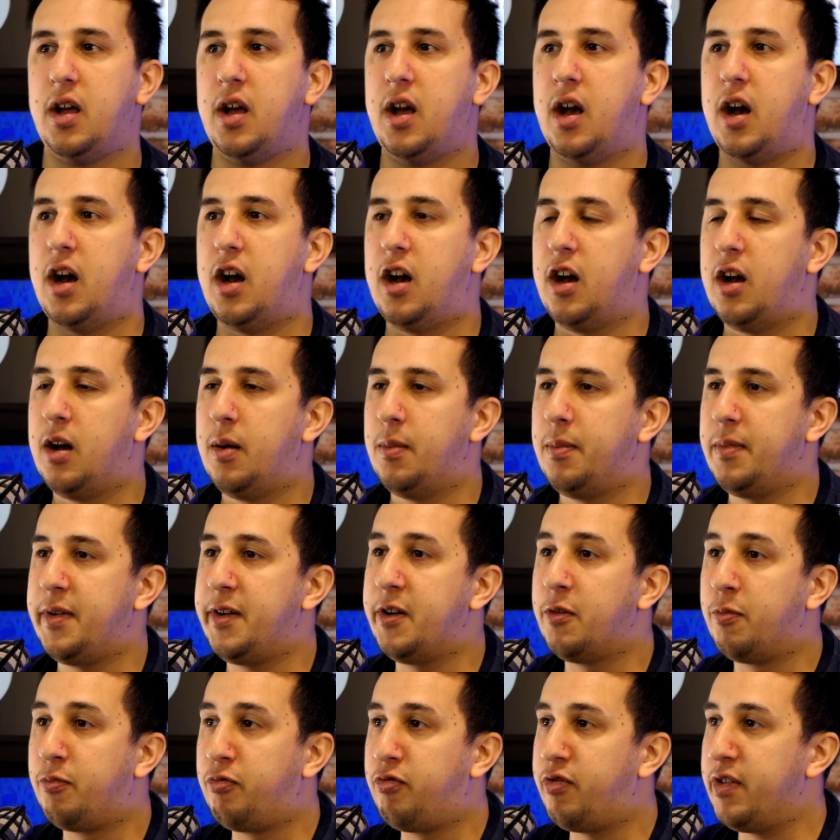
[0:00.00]
Um,
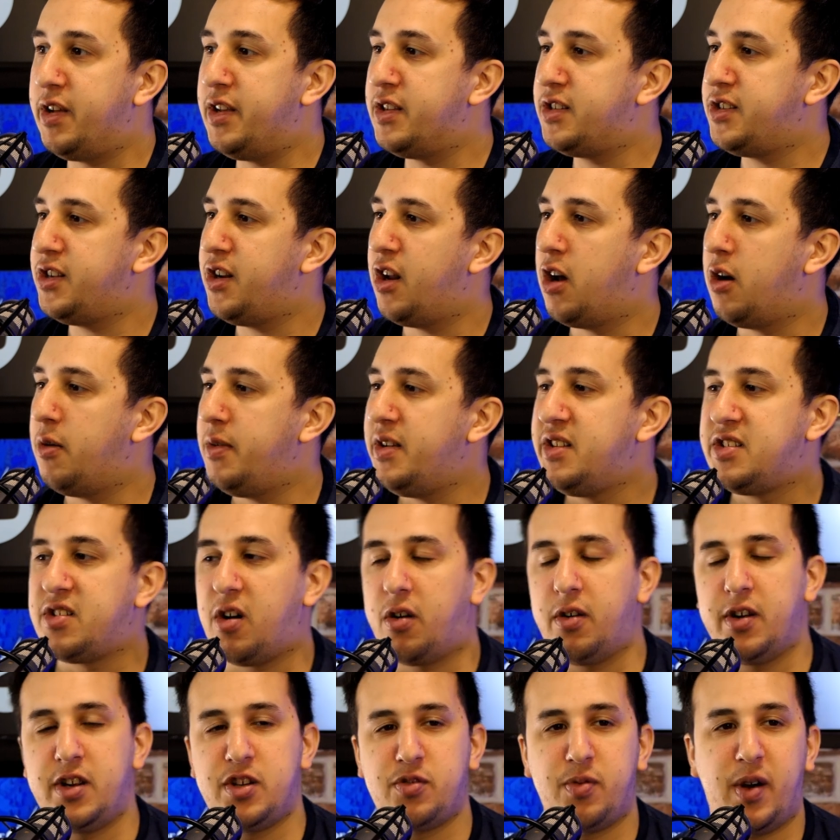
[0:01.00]
he'll pre, you know, he's
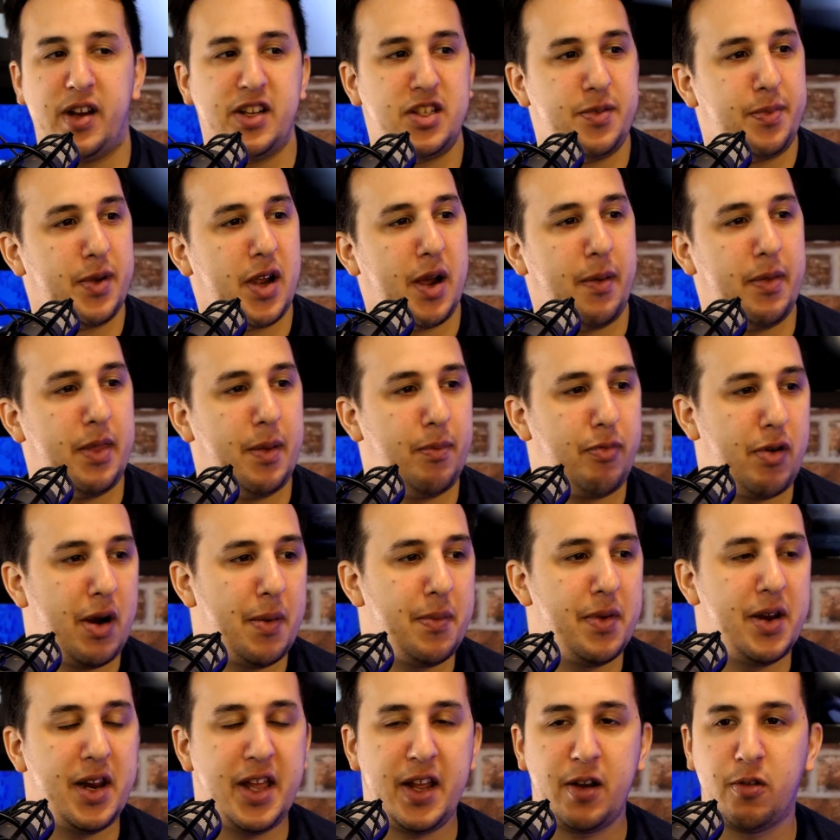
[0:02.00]
on his way to becoming the
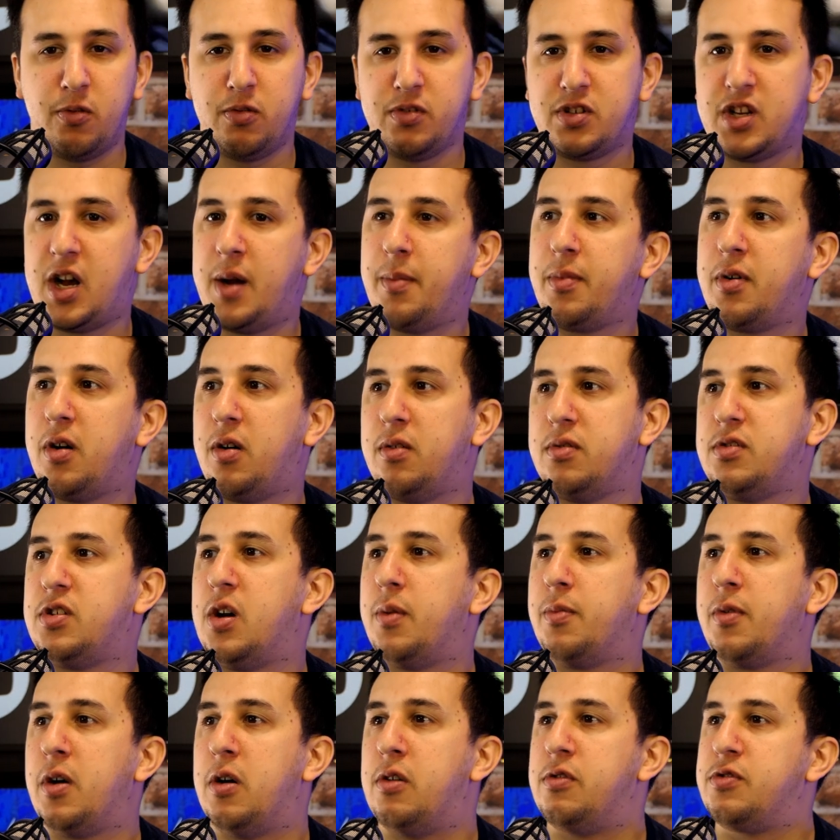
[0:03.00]
Premier League all-time go-
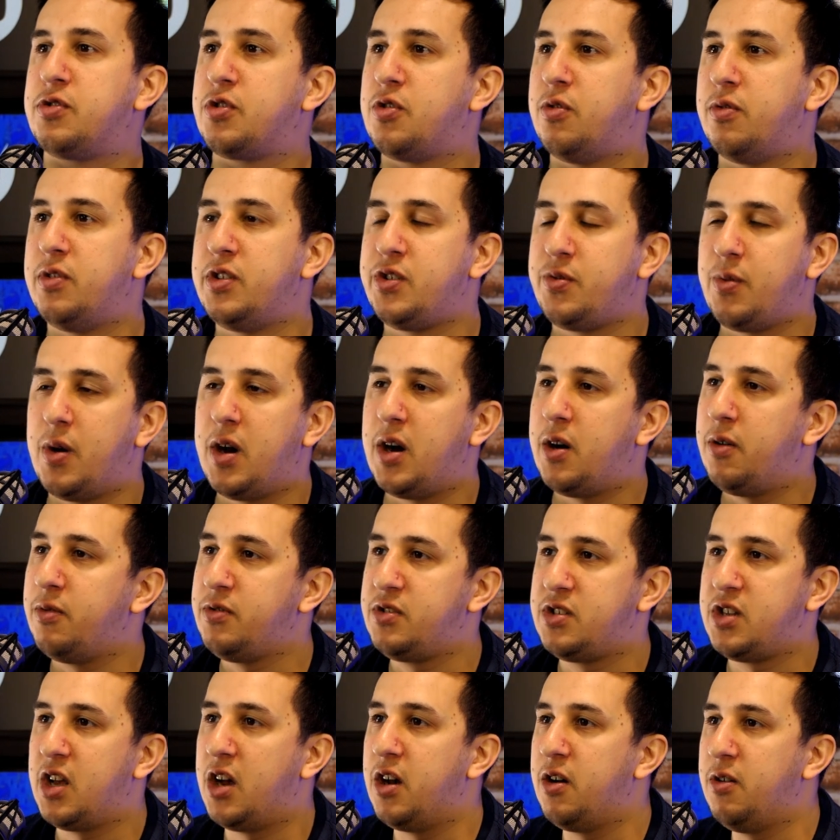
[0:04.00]
top goal scorer as well.
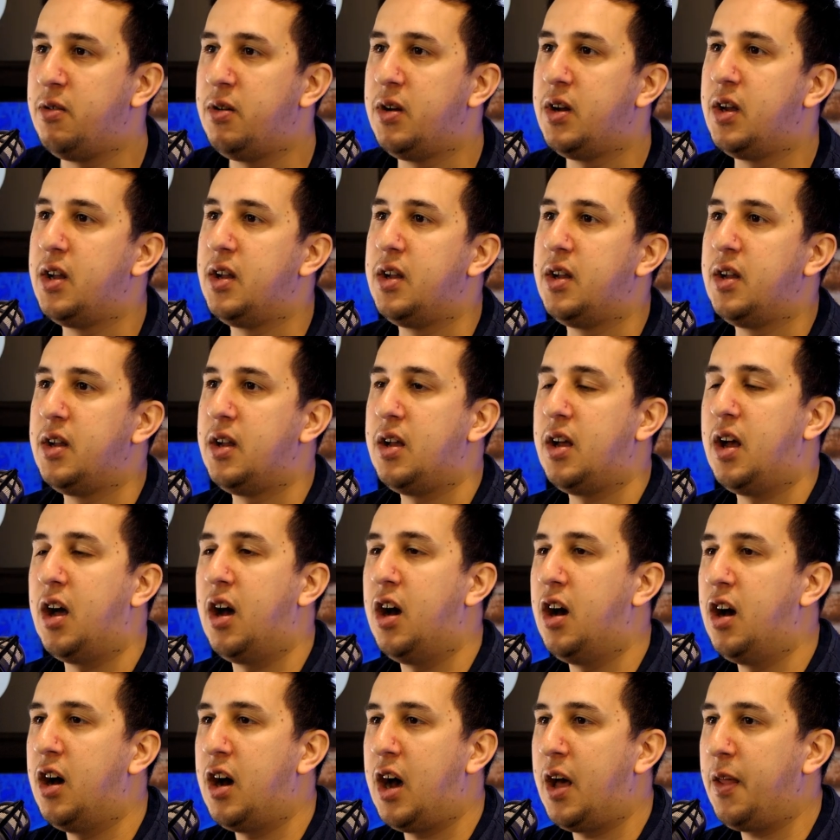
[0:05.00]
So
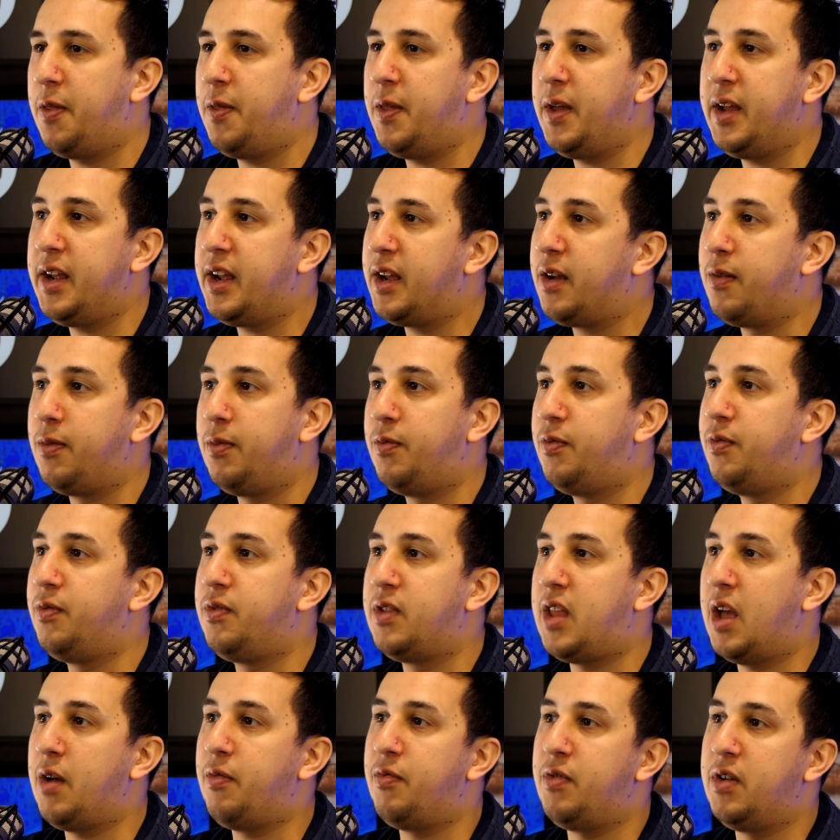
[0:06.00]
uh, I think
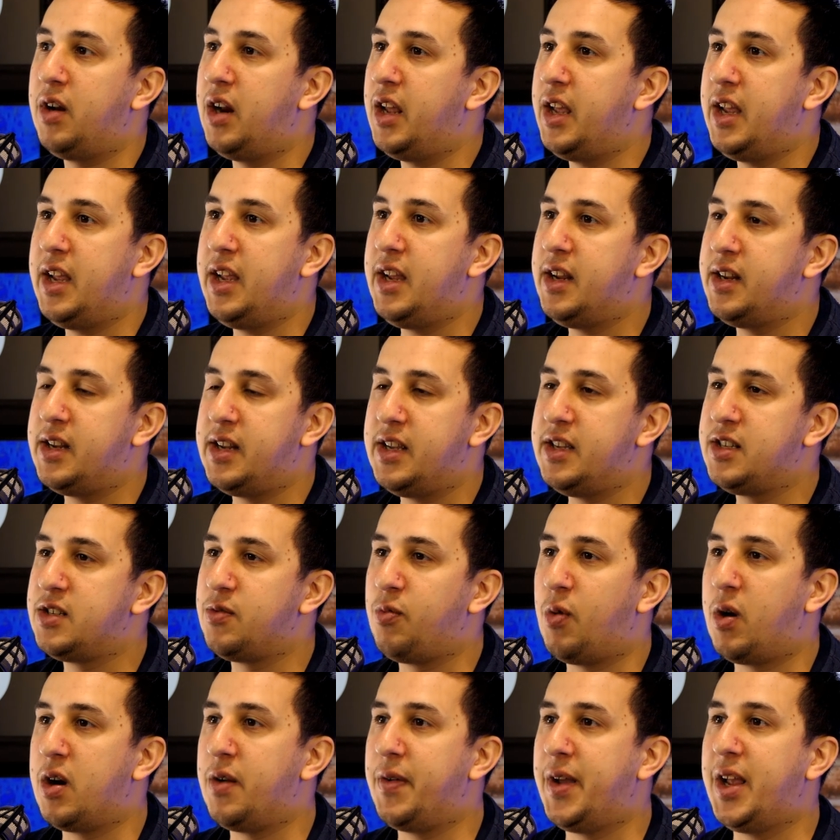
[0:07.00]
definitely he, he's
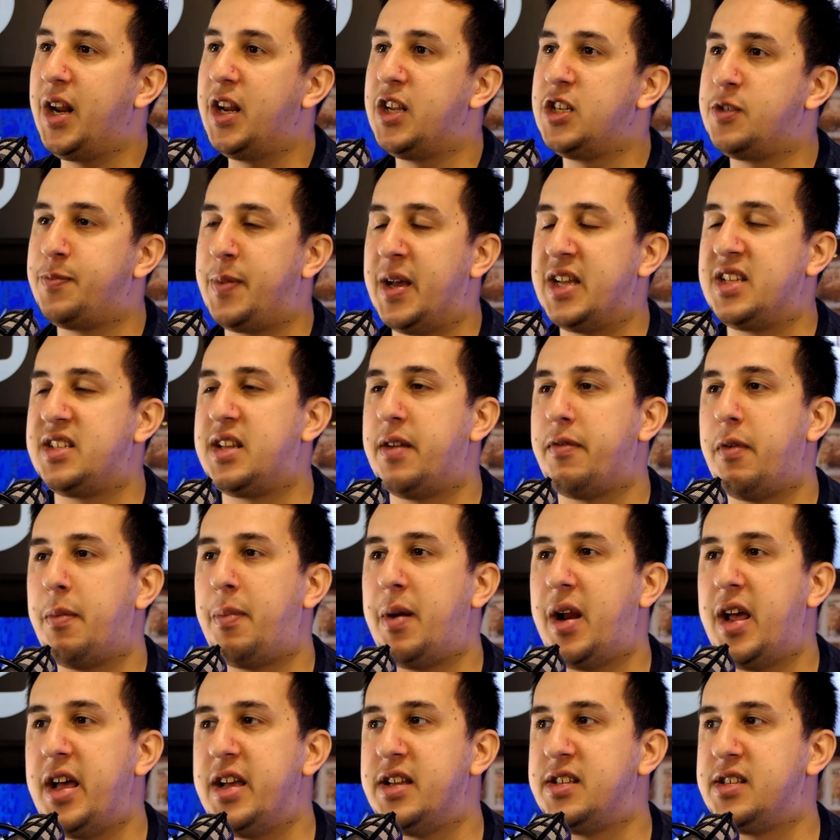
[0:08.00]
one of England's best ever
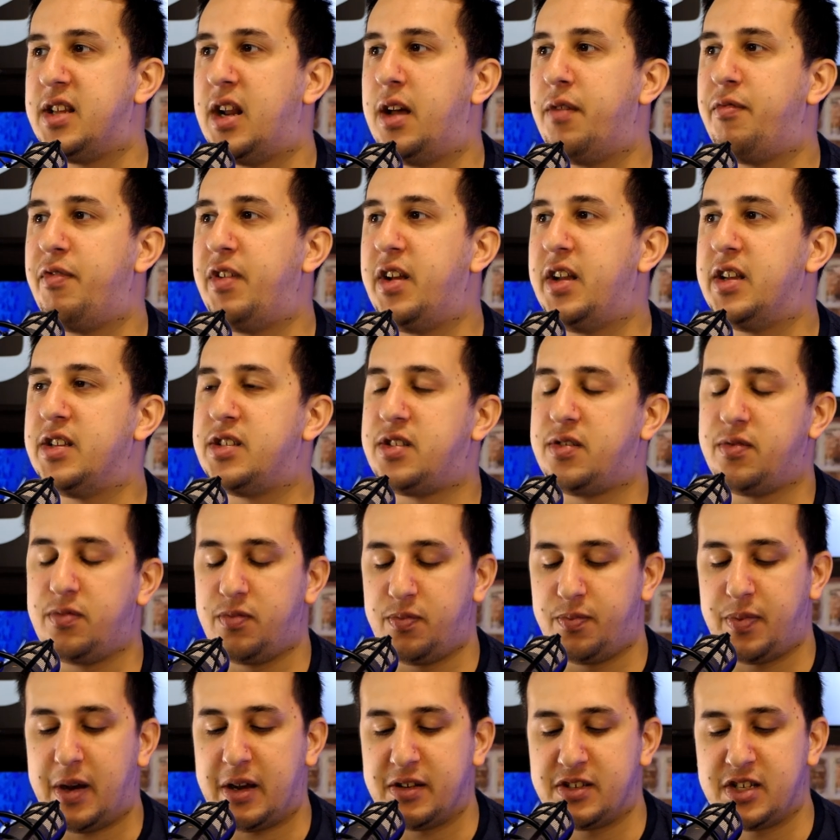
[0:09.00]
players, and I think it's
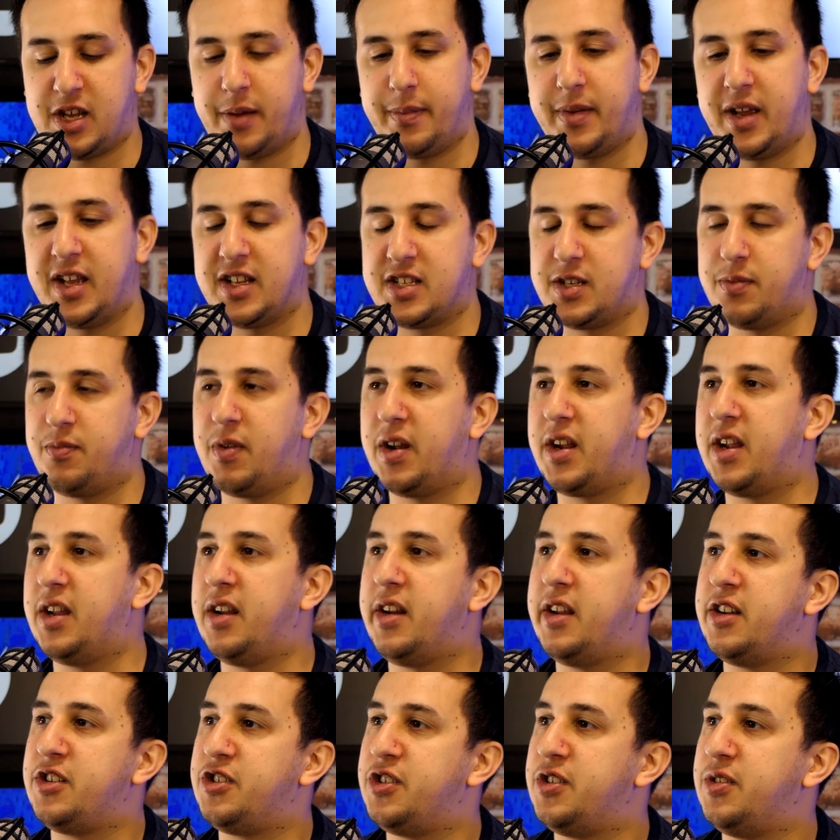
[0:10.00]
about time he gets some
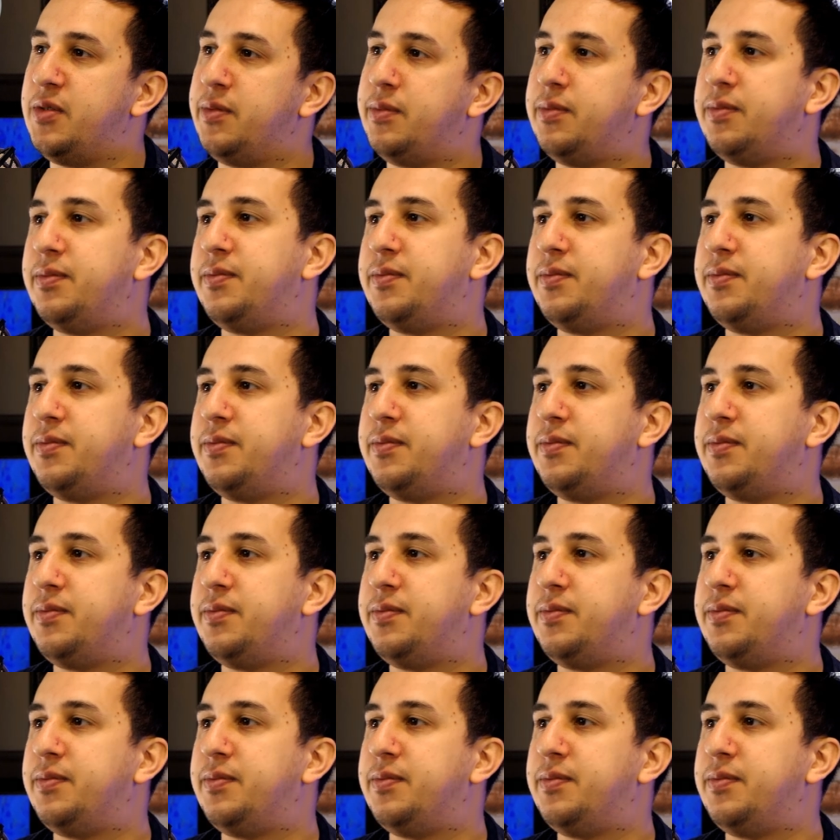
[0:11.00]
recognition.